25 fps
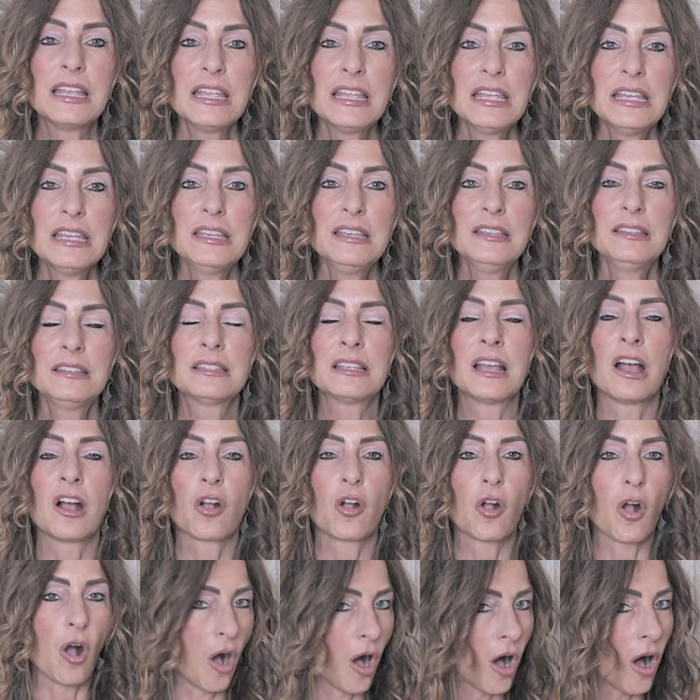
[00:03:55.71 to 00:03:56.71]
is
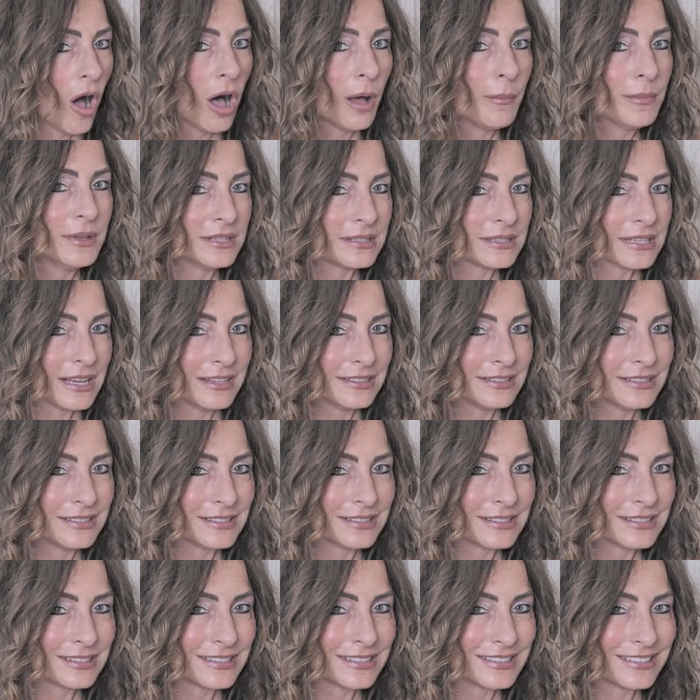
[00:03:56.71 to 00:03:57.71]
common
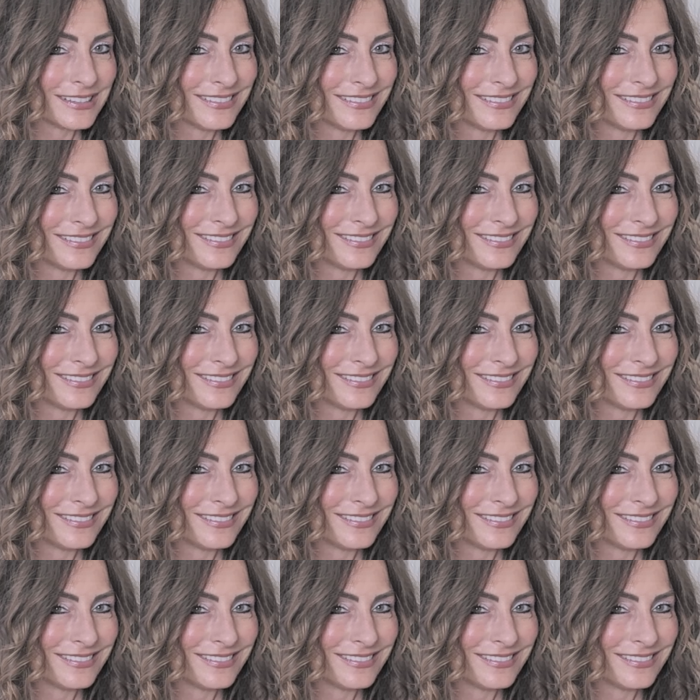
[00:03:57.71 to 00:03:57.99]
sense.